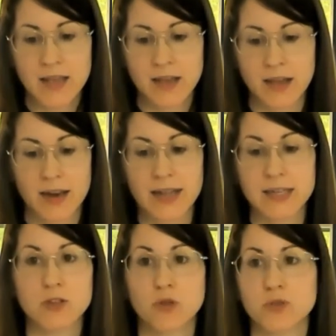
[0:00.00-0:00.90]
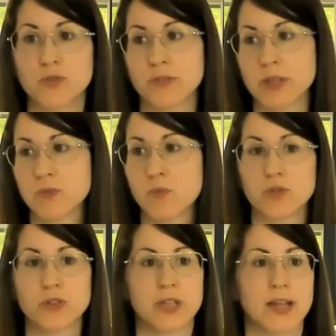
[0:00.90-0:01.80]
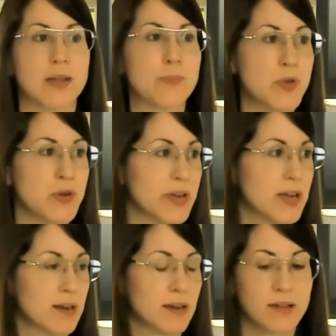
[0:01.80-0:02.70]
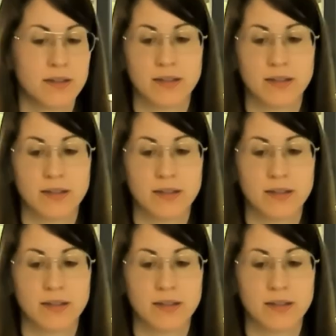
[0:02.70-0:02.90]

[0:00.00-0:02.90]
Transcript: And as I told you, it was an empirical